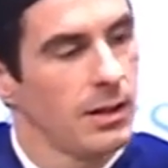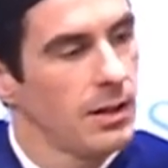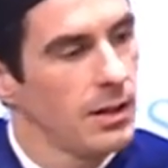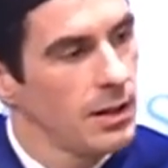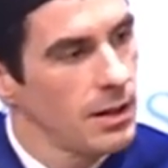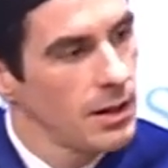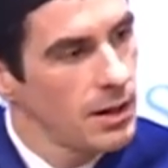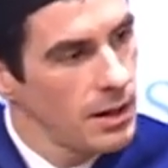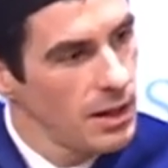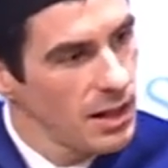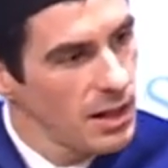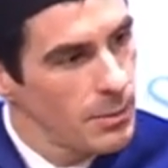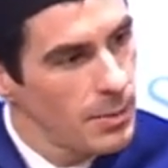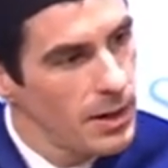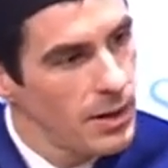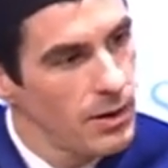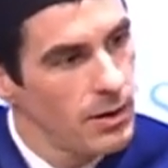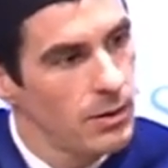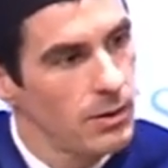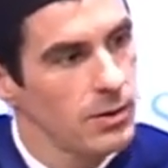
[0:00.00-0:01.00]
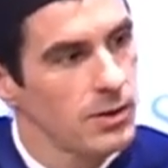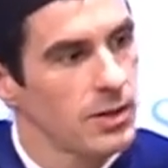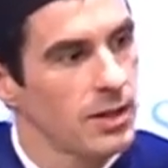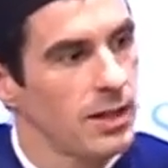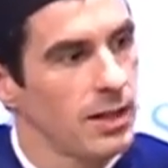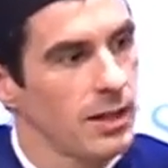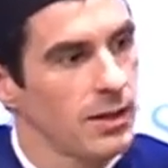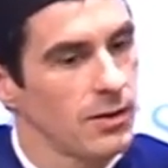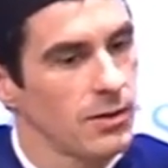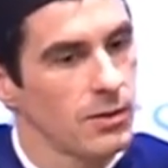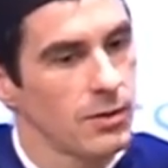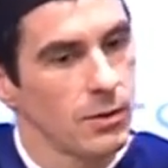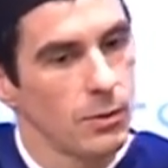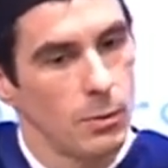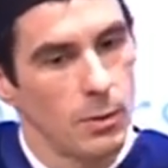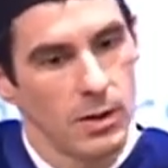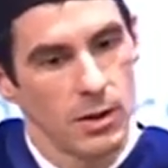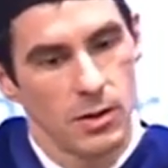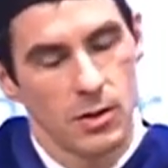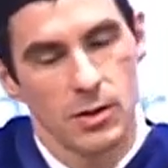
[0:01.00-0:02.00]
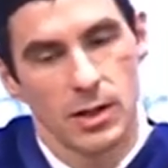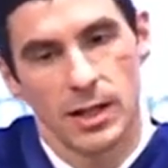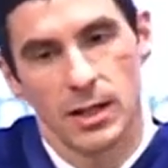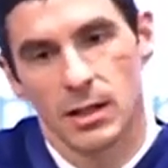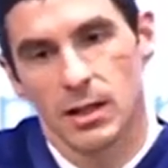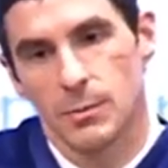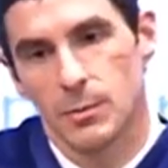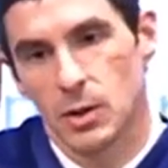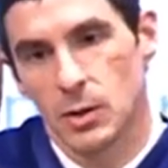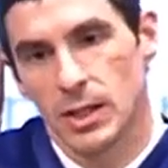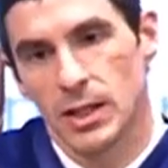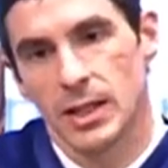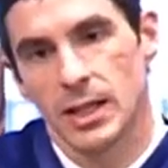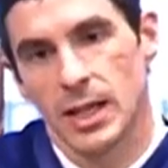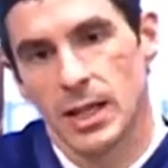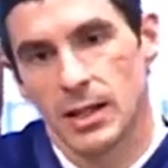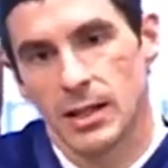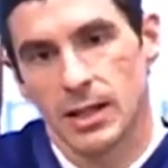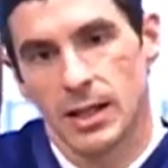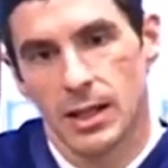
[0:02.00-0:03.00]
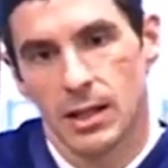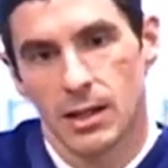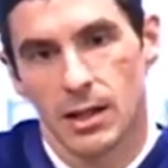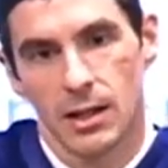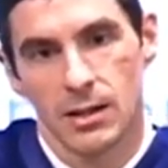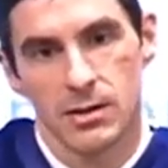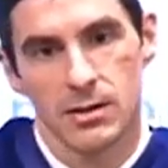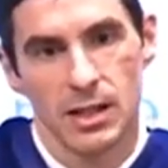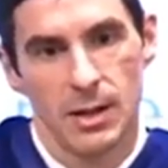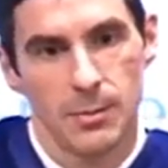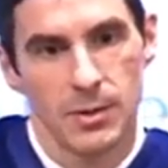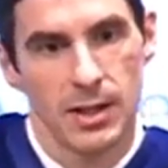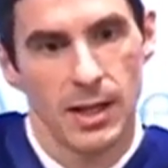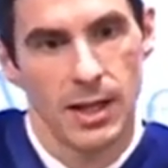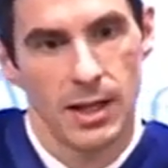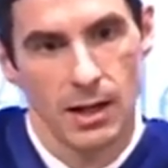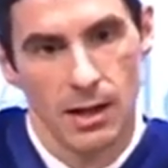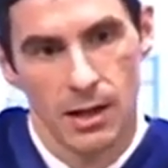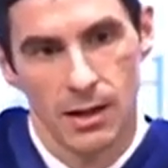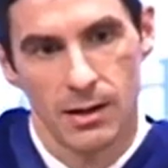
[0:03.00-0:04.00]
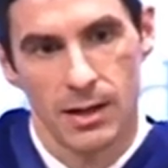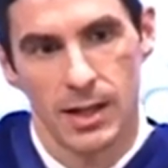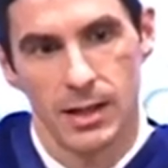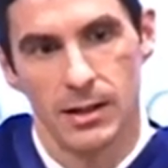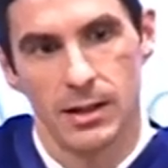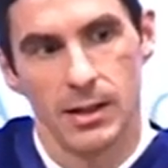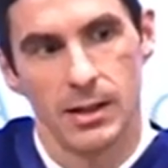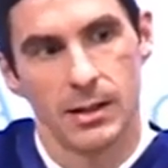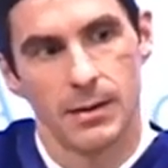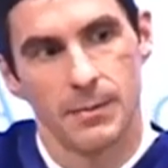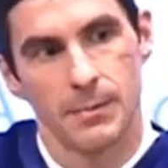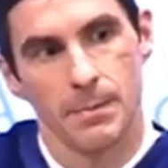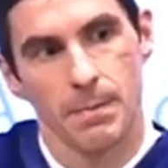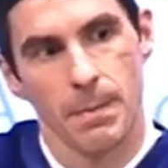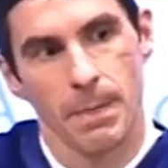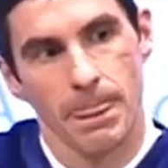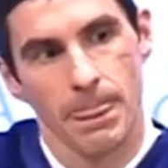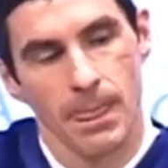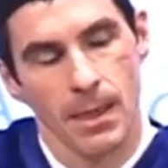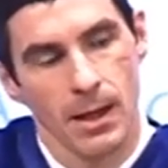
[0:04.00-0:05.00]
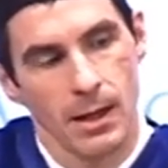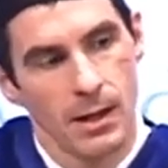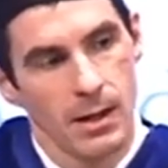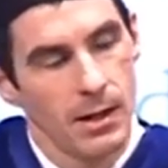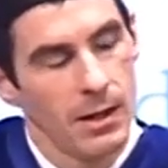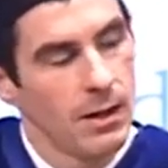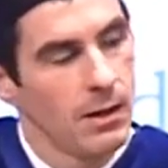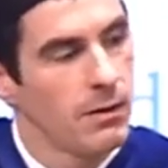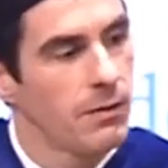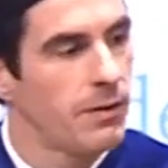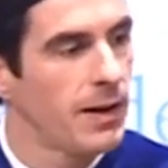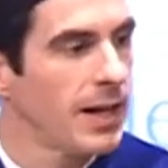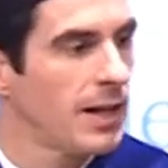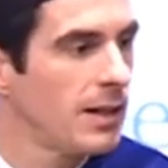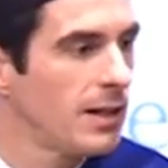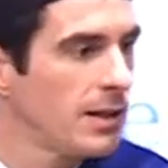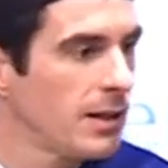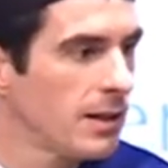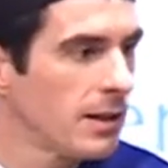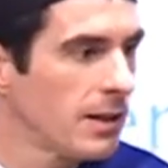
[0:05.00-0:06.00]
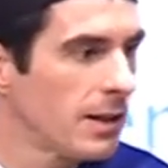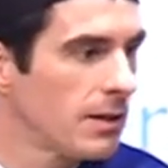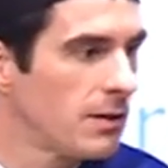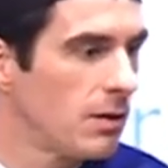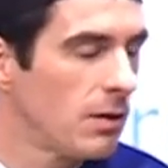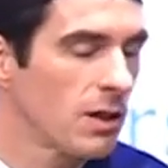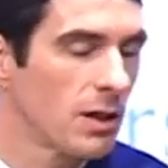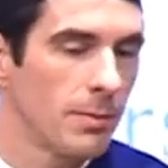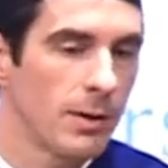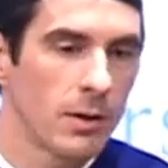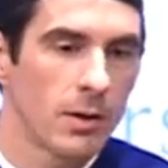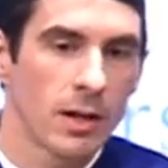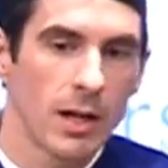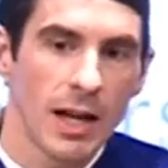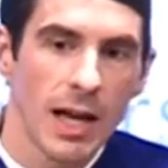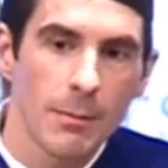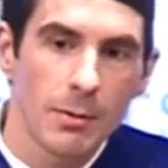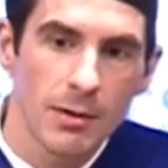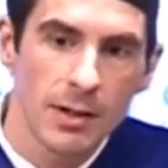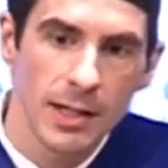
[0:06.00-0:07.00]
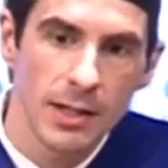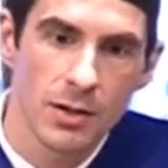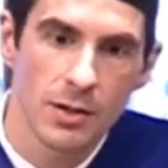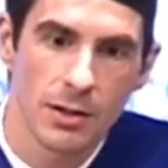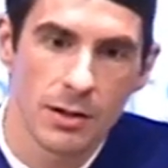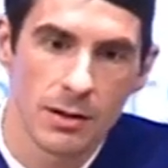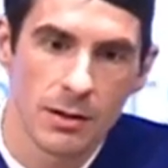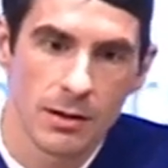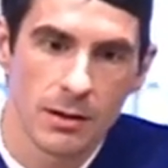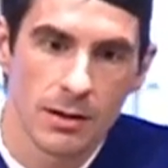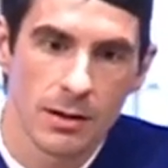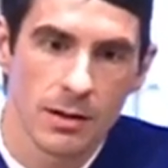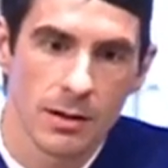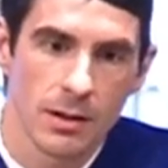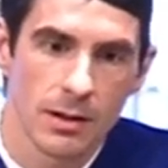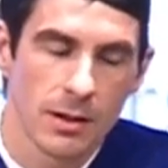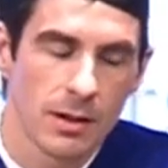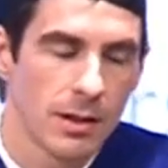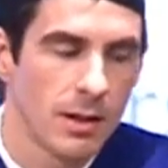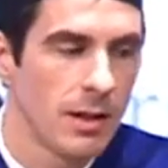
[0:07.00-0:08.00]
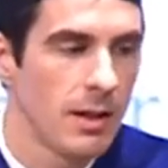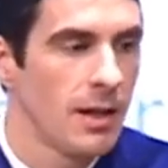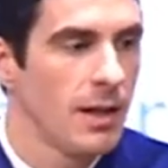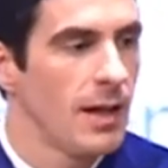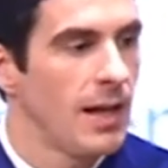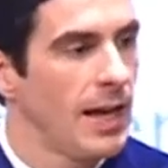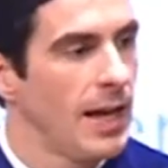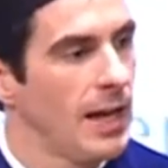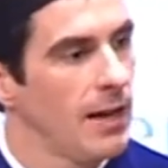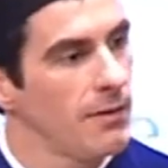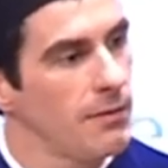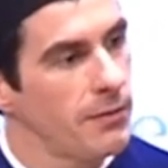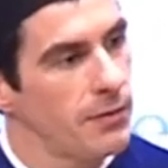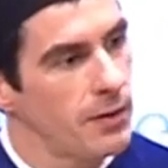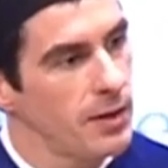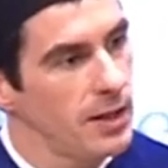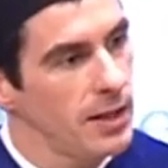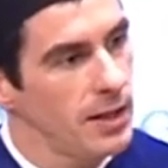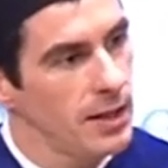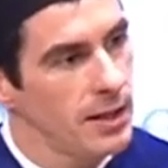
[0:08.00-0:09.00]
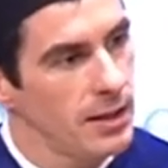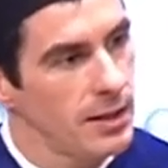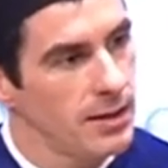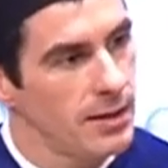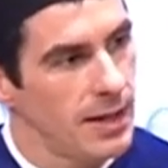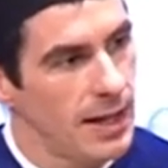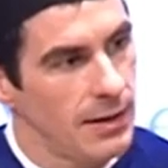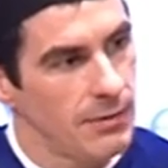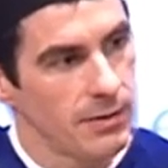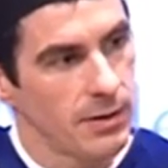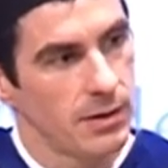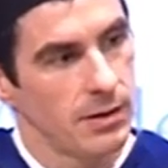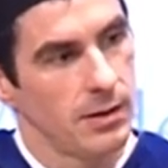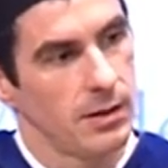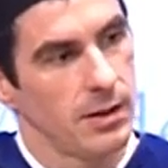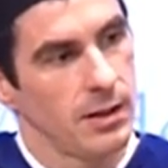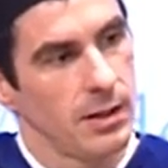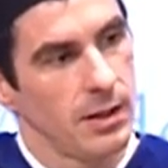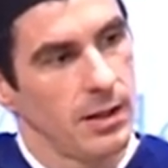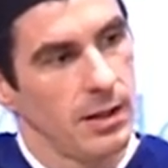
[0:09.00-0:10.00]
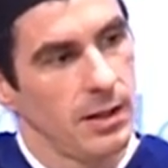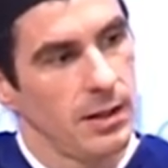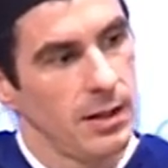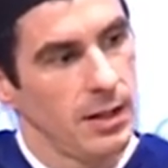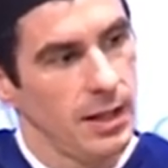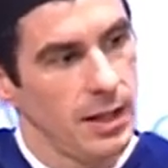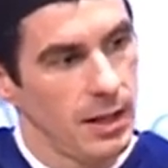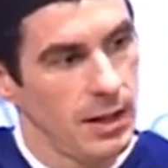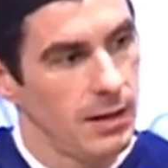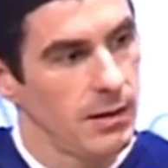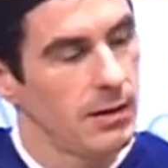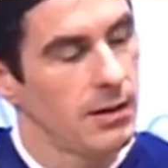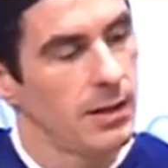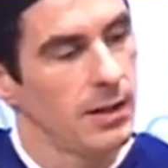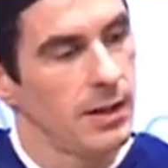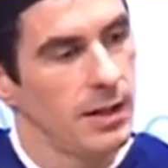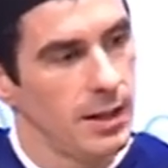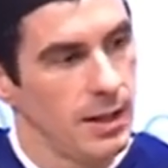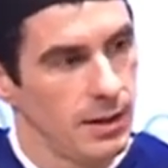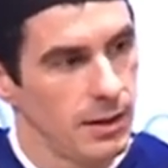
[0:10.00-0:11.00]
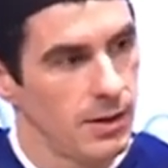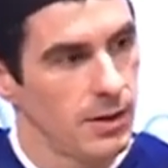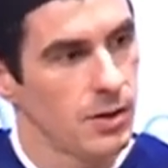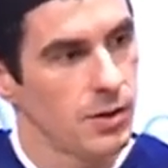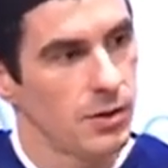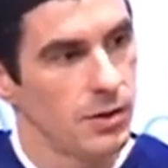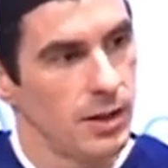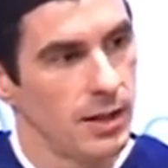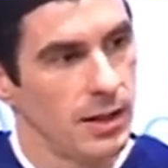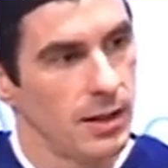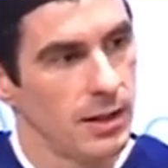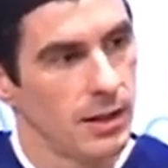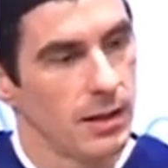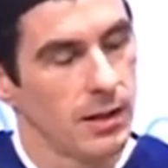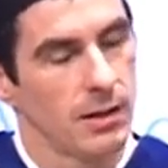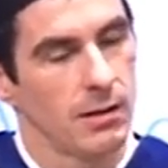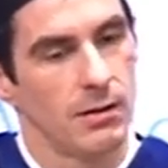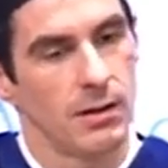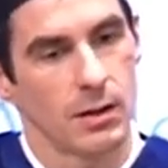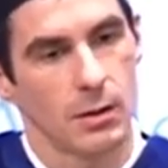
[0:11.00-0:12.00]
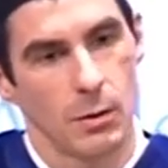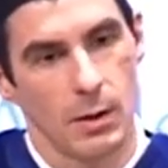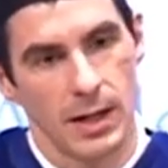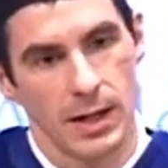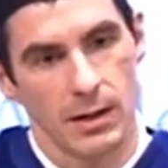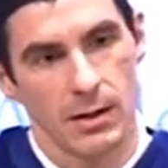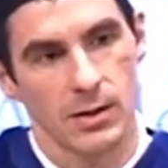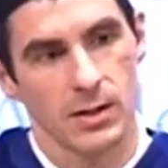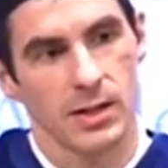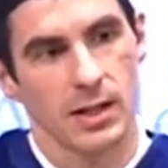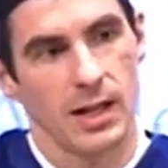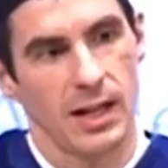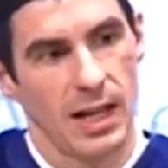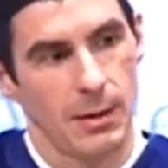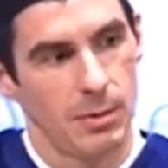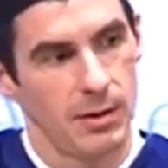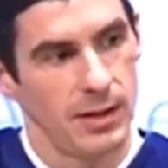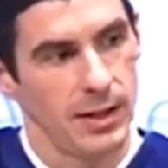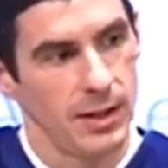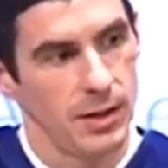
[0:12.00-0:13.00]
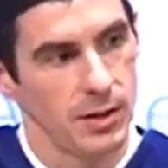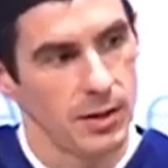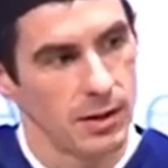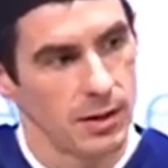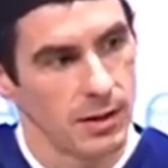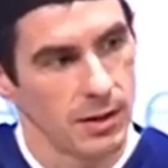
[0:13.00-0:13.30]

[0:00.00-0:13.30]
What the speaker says: Think about those things when you're trying to communicate a concept or idea. Finally, I talk about collaboration. Every endeavor in industry requires collaboration.